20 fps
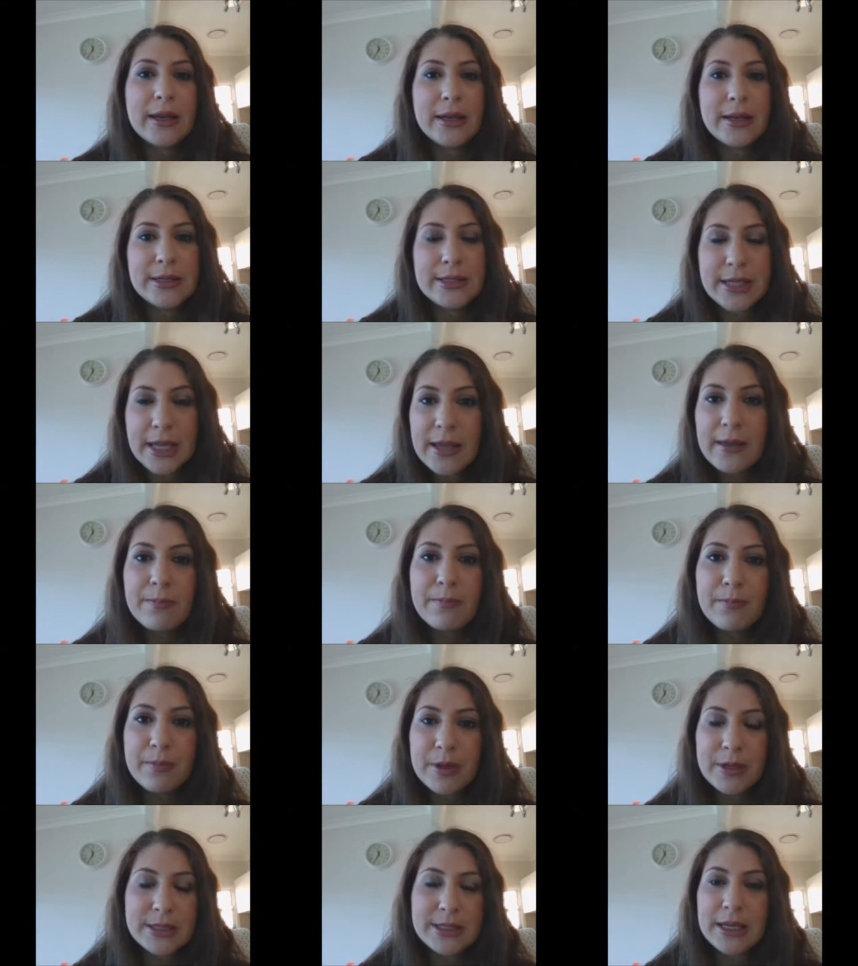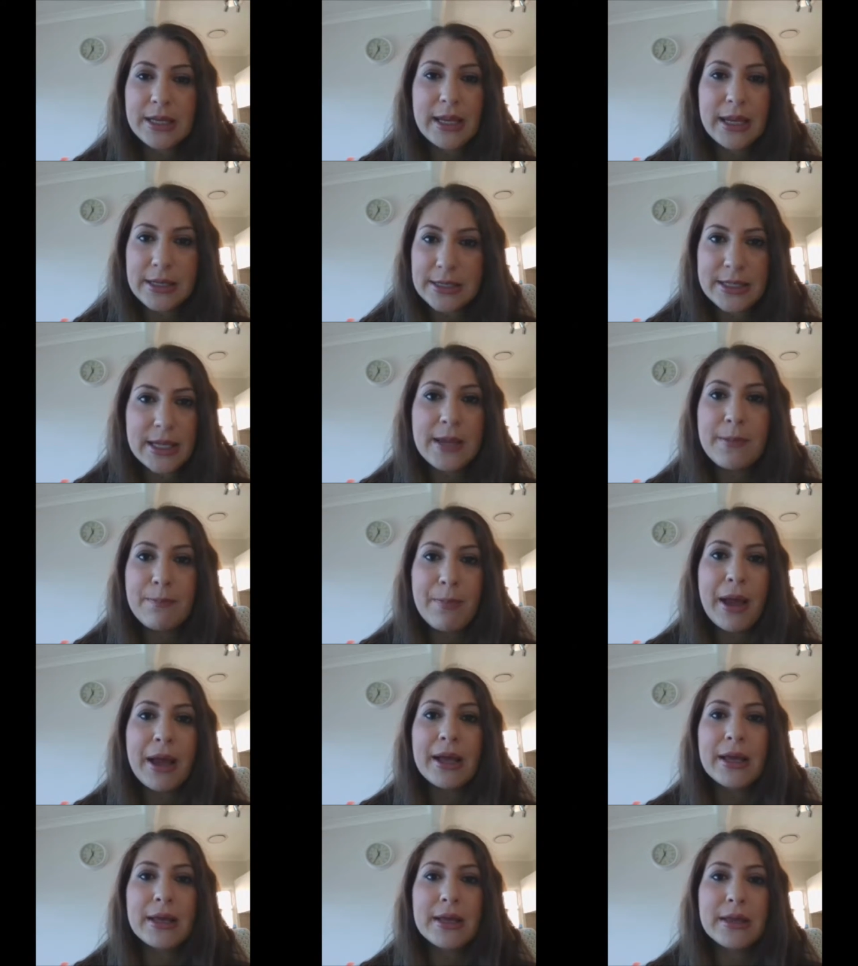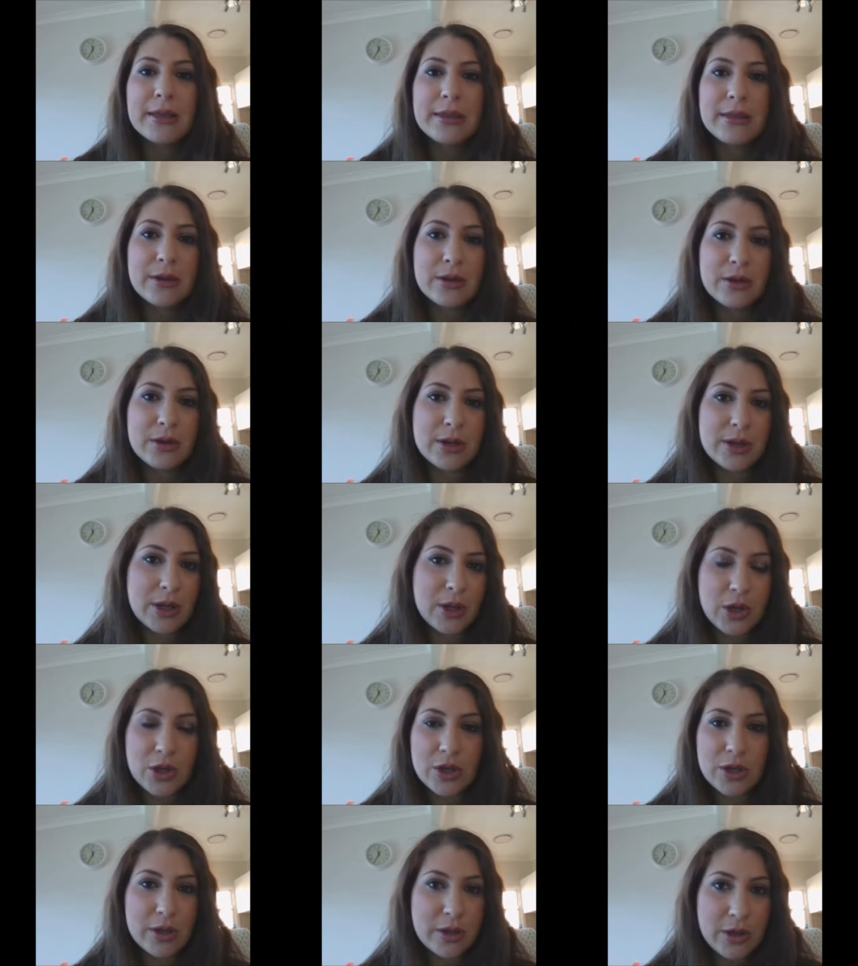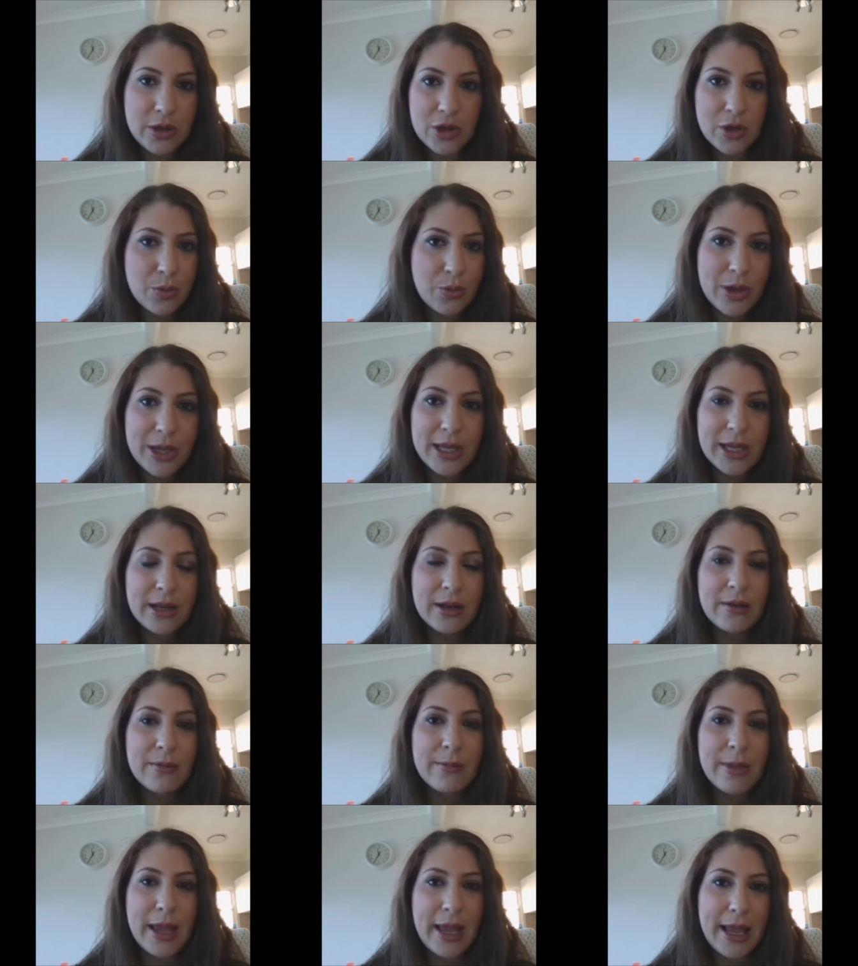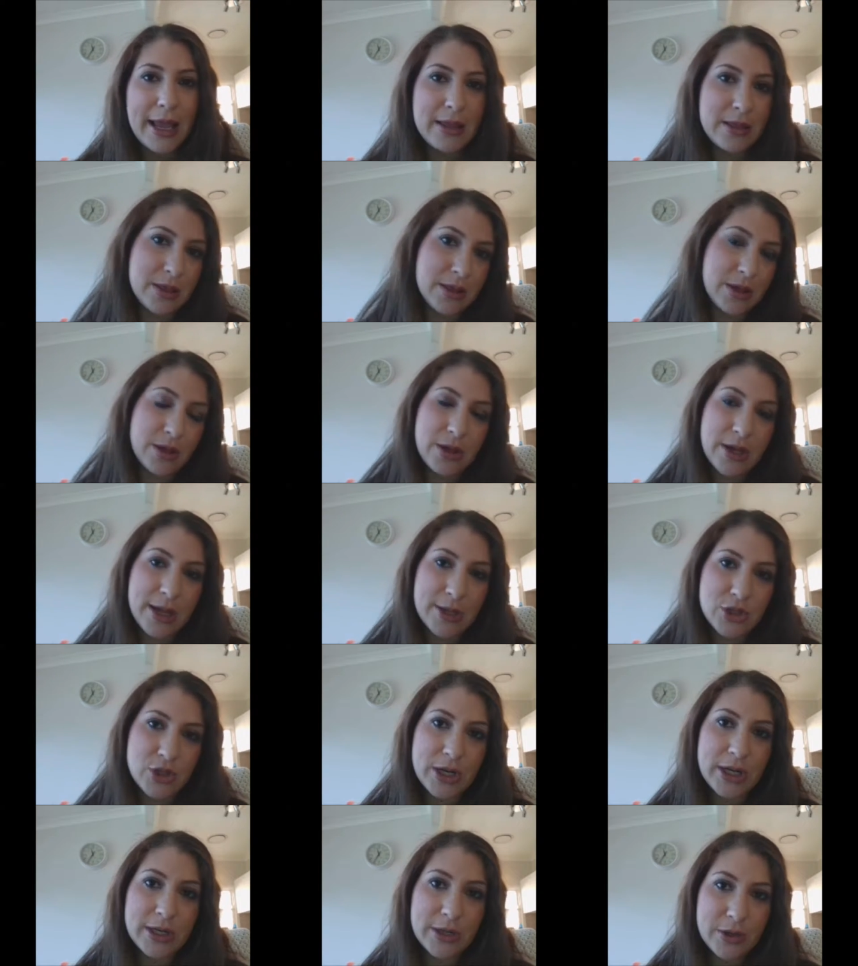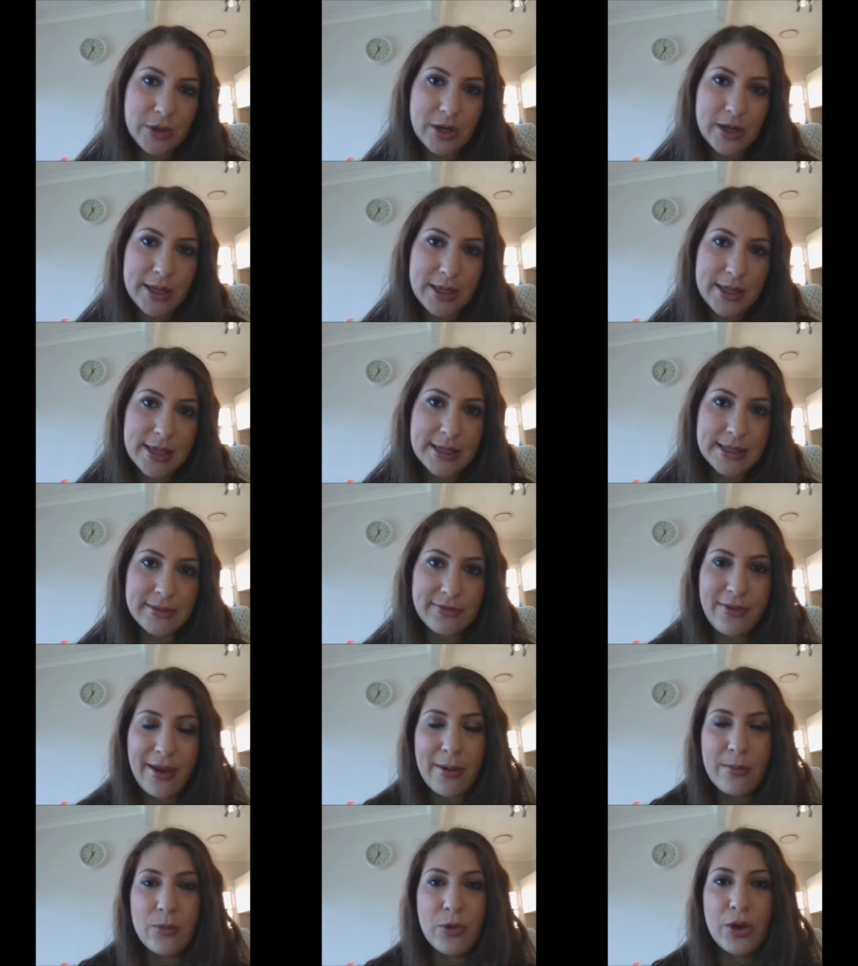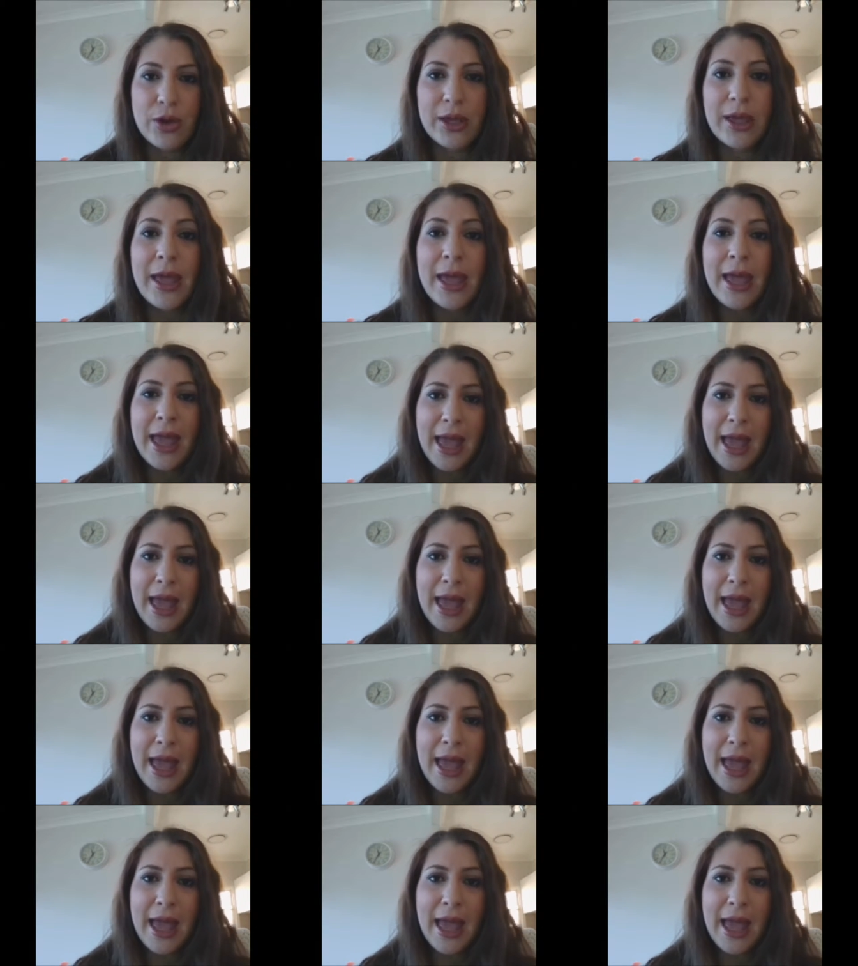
debunk the curriculum and the Australian early years framework,